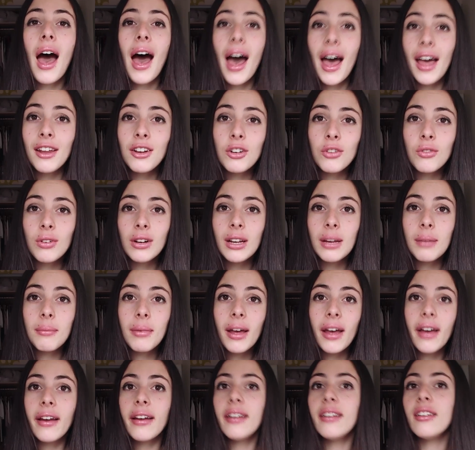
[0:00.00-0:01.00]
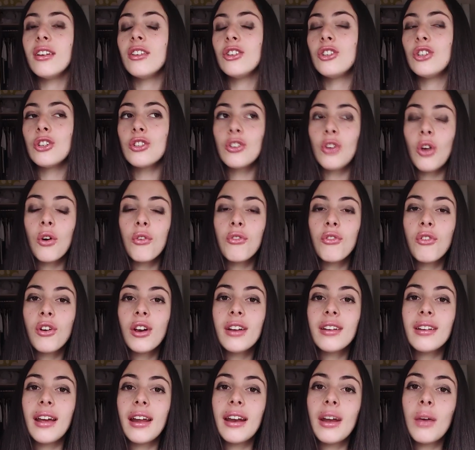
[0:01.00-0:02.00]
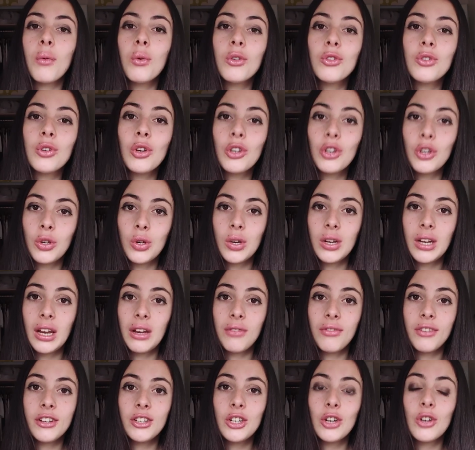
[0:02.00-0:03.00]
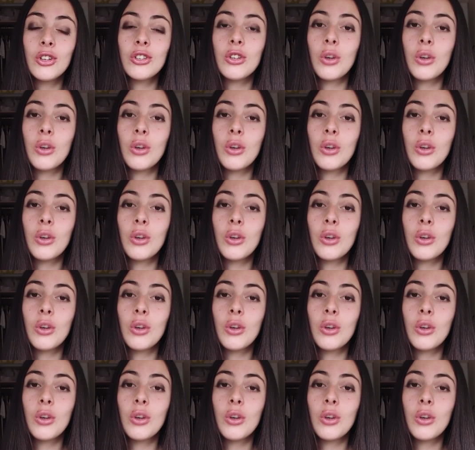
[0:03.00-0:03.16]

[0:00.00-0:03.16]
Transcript: I don't really mind, just go for it, and I will do a Q&A video.